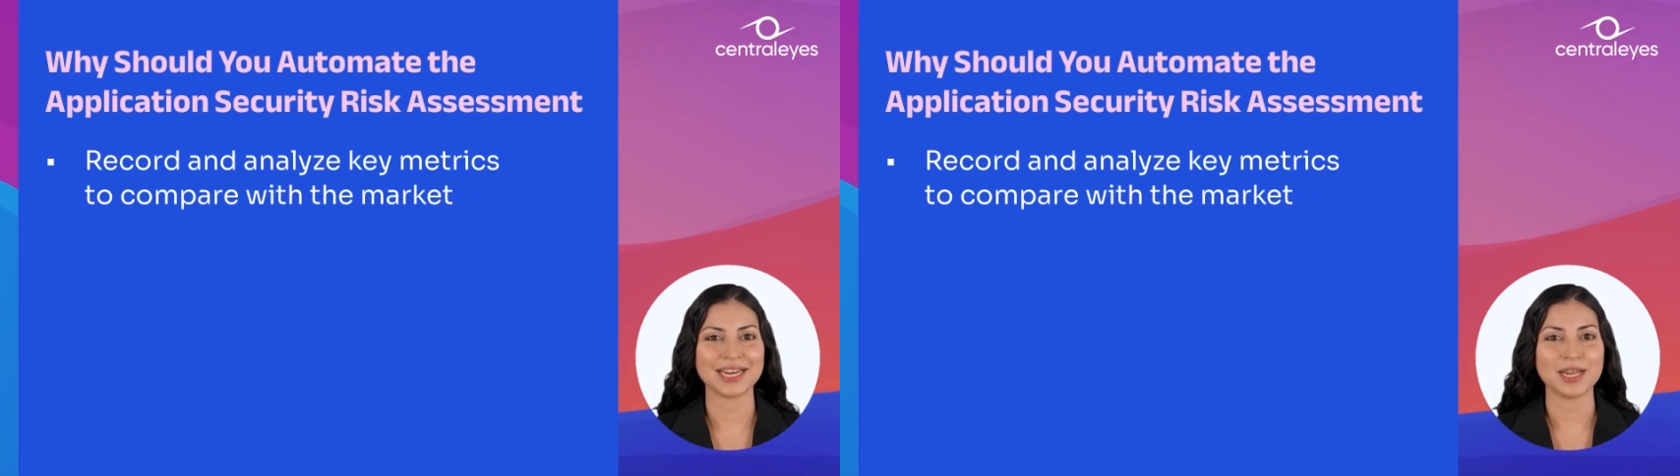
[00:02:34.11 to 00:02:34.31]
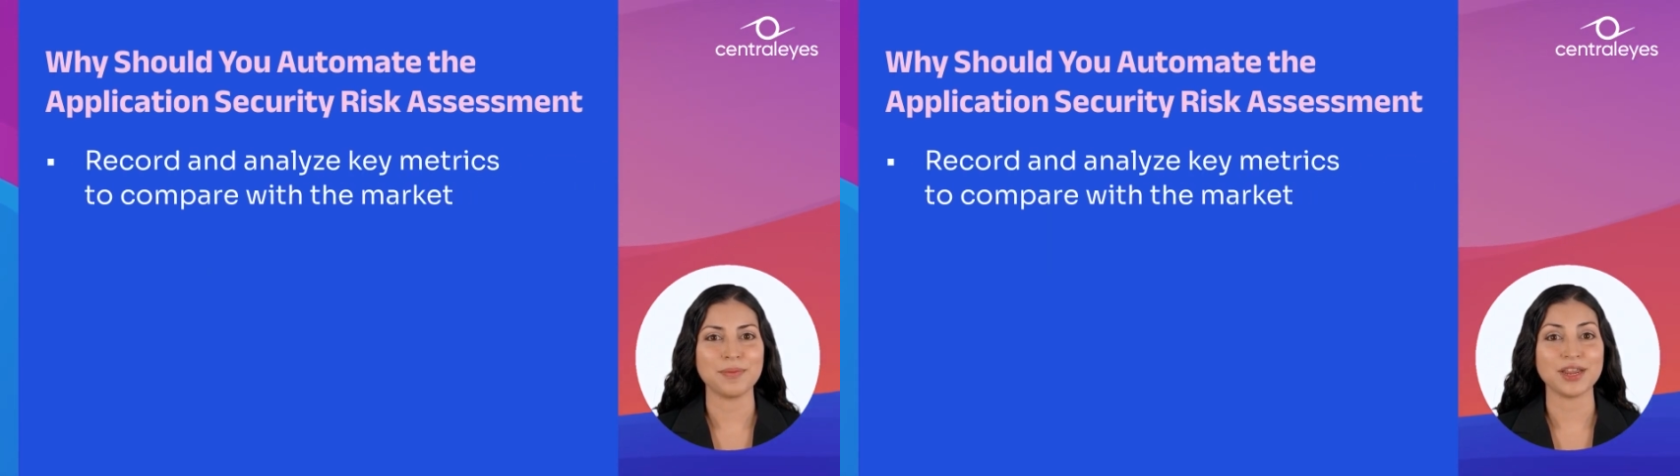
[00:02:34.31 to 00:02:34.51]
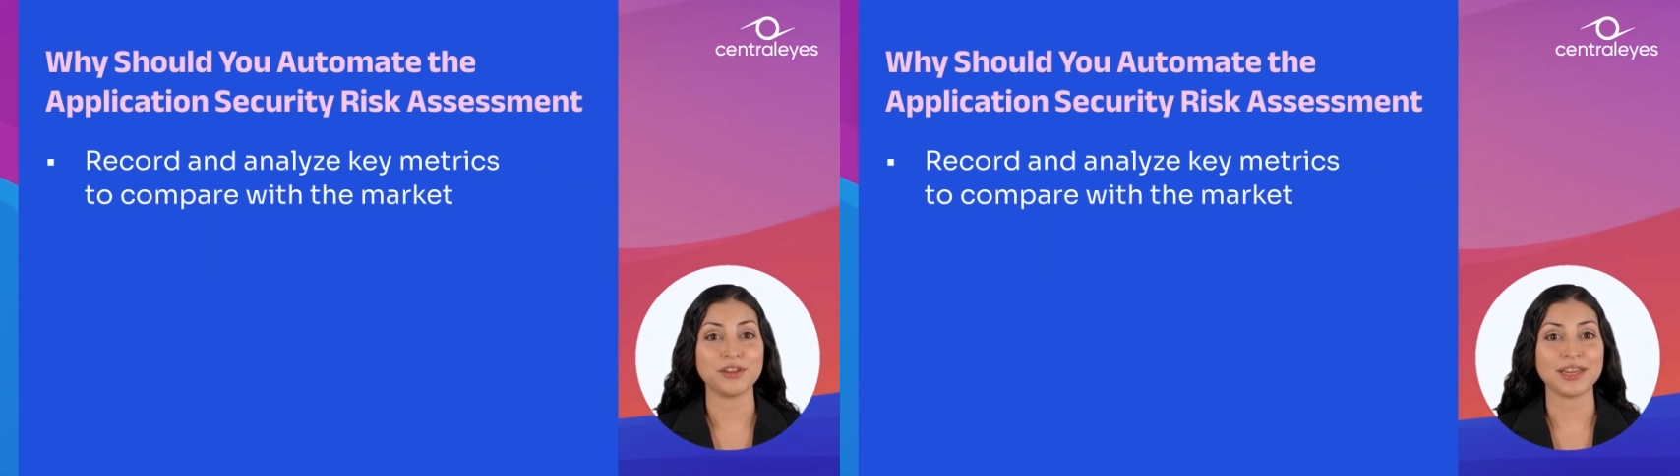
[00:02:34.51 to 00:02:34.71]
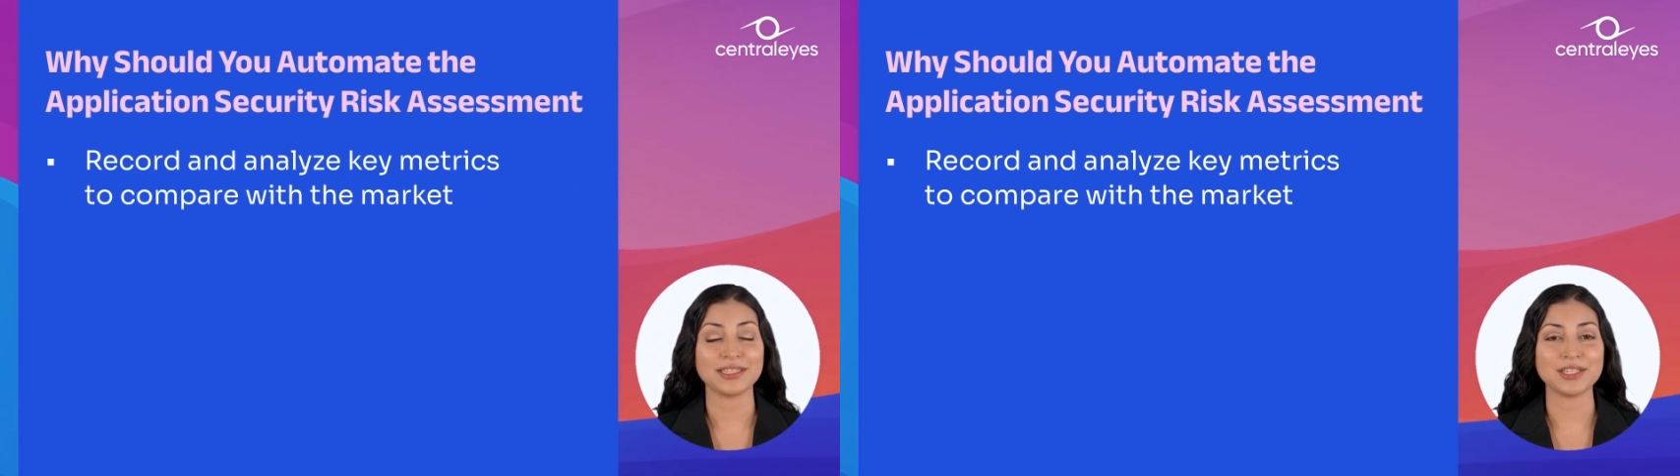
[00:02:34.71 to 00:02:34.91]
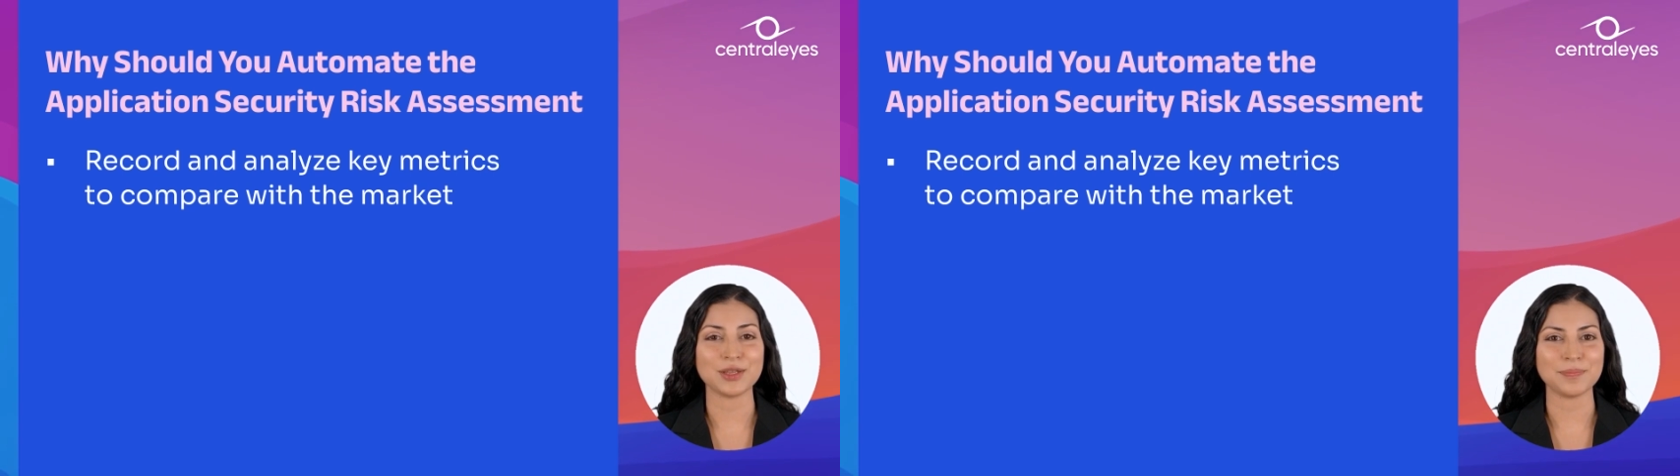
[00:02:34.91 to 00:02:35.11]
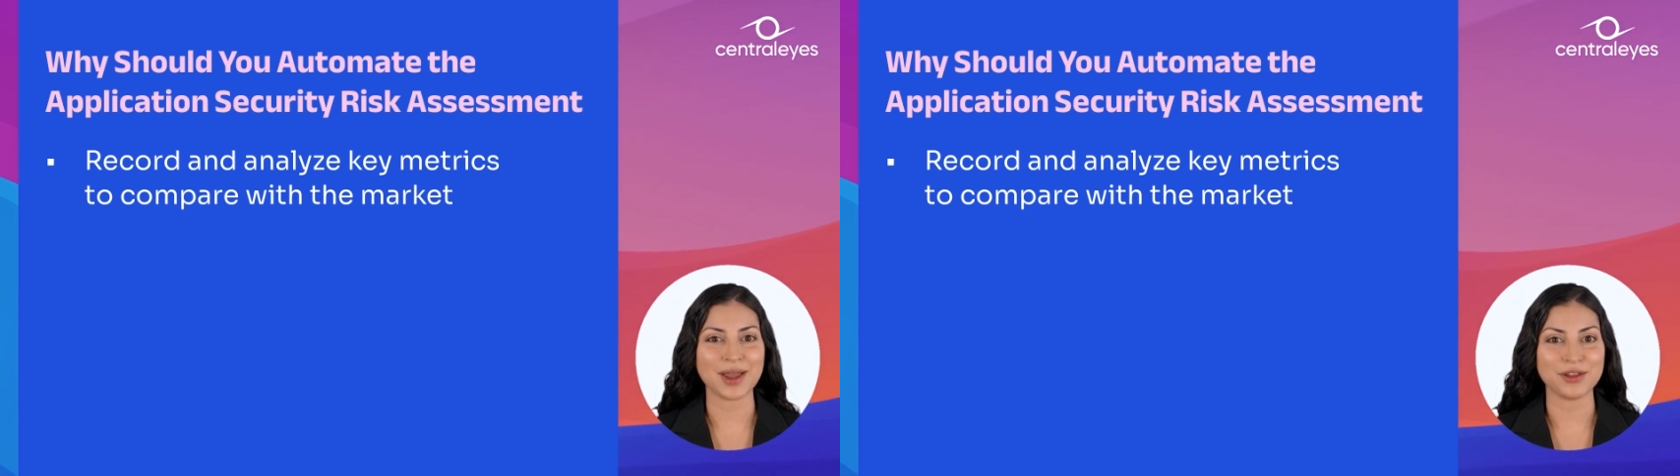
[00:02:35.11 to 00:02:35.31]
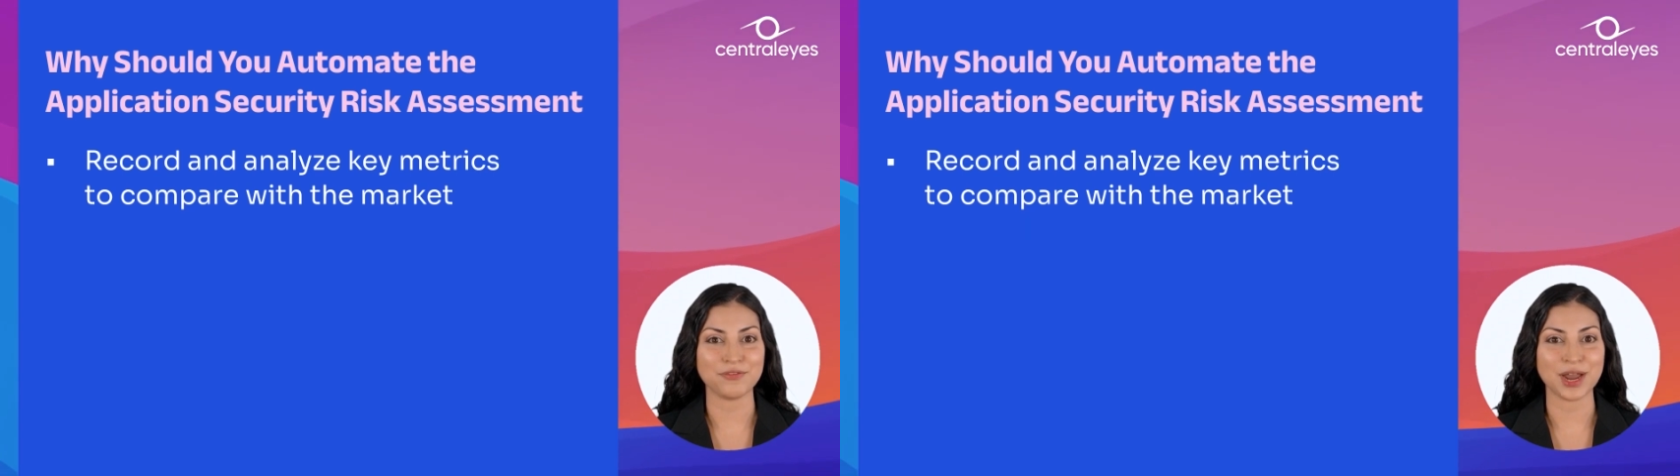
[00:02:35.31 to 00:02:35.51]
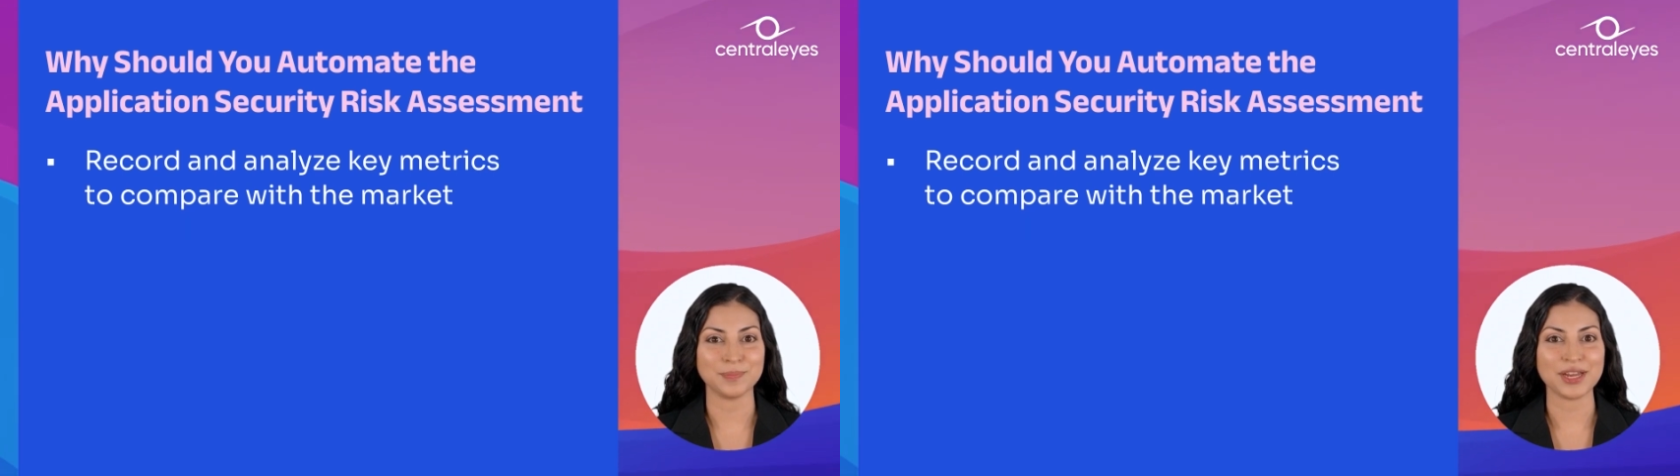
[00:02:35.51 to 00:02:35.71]
key metrics to compare your
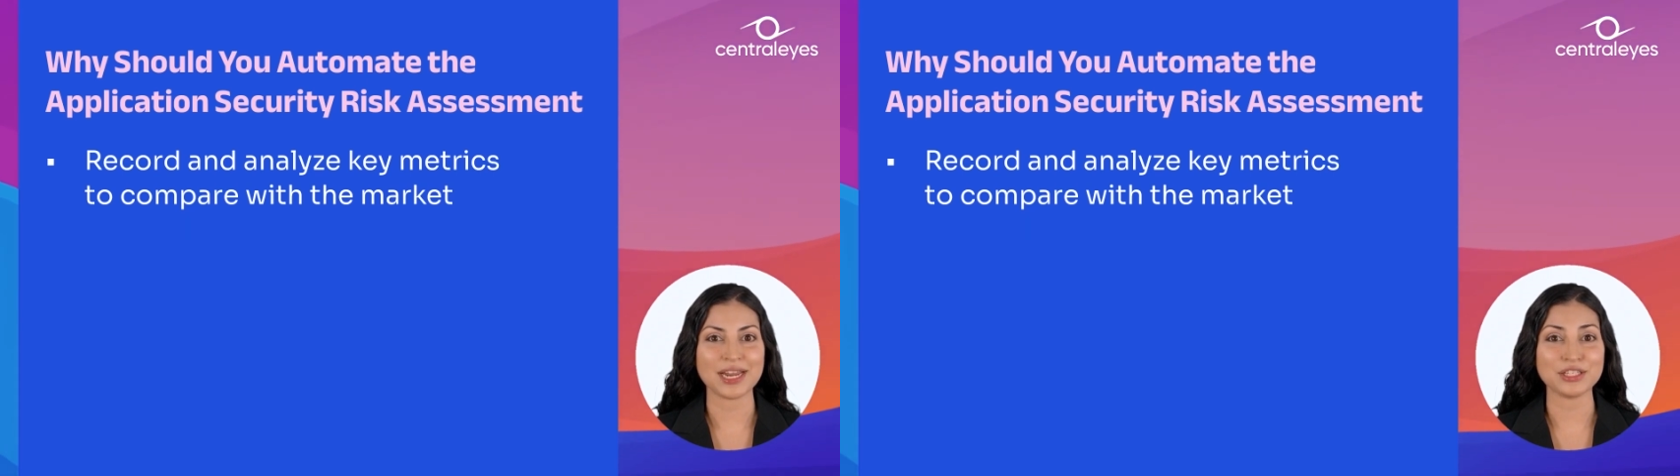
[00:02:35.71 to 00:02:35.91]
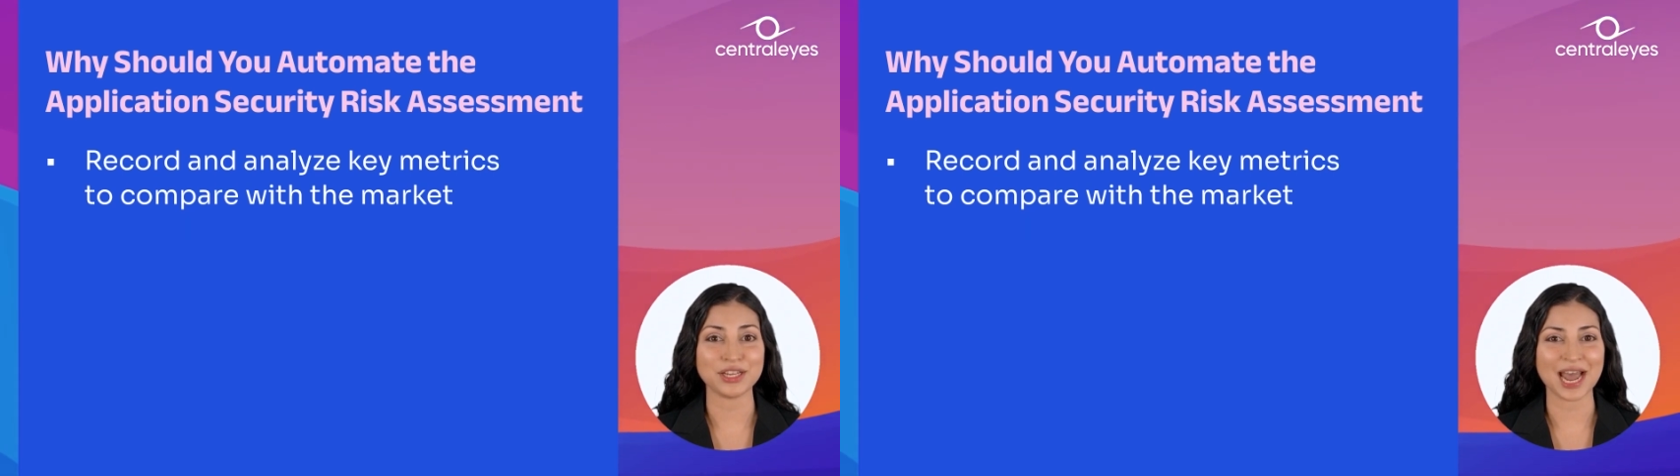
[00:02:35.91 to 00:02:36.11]
application